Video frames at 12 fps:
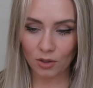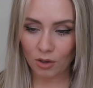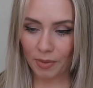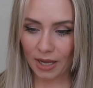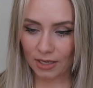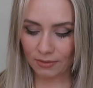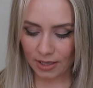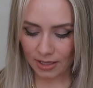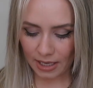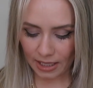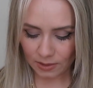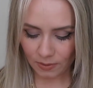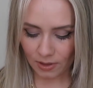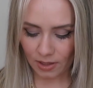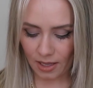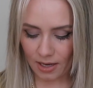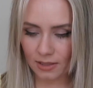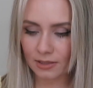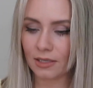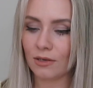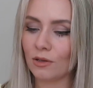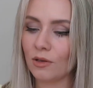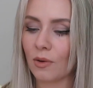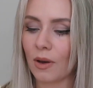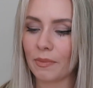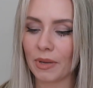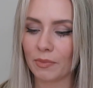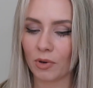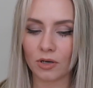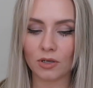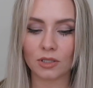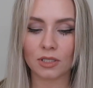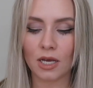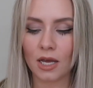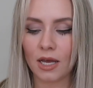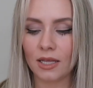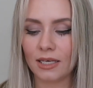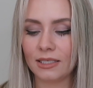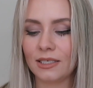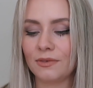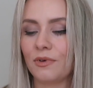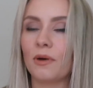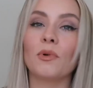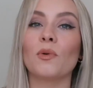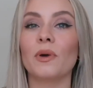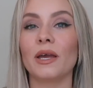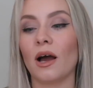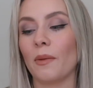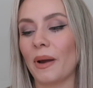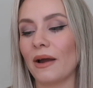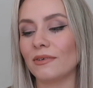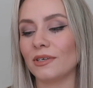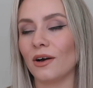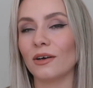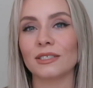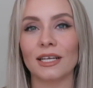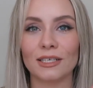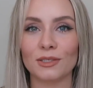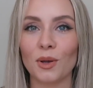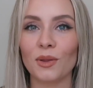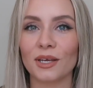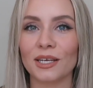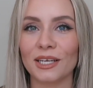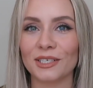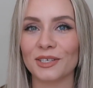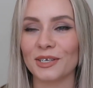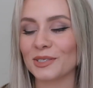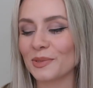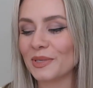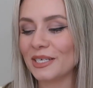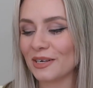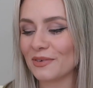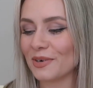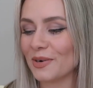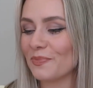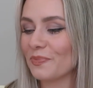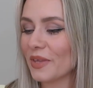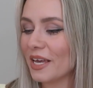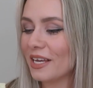Not bad, right? The next product then is another quite big product. This is from We Are Paradox and it's not the conditioner, it's something different.